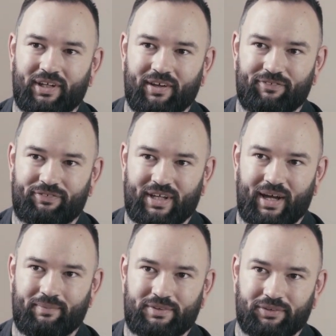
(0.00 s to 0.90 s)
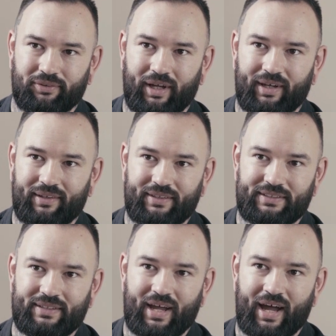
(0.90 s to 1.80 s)
give time to and
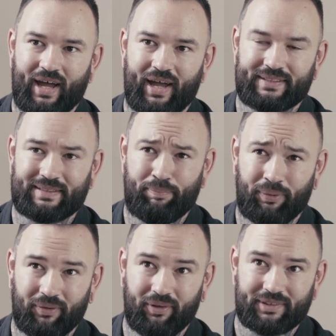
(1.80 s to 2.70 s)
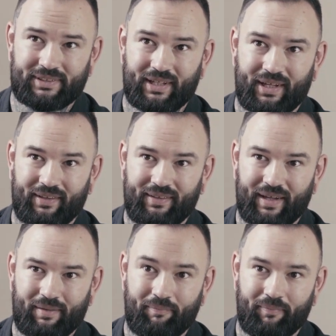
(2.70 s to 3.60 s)
support
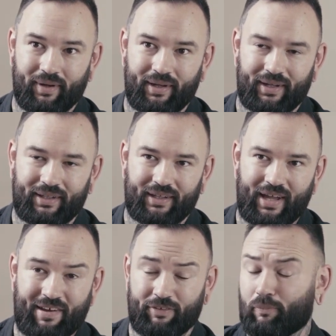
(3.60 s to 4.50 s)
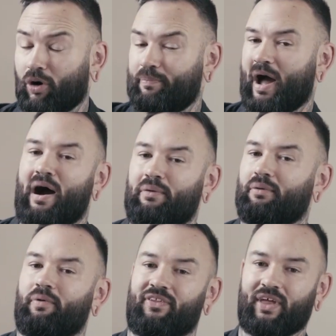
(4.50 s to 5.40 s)
them having more power
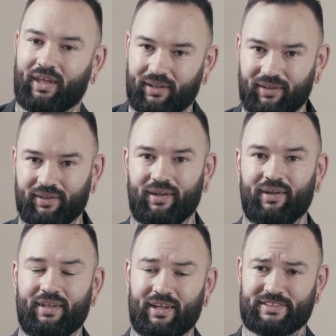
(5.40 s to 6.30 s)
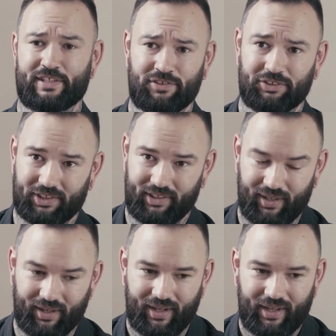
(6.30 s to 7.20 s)
within the
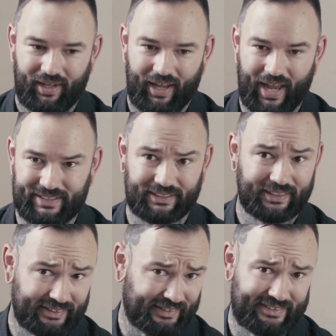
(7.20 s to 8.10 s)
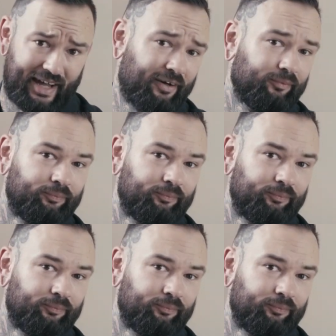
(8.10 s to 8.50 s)
institution as it exists now.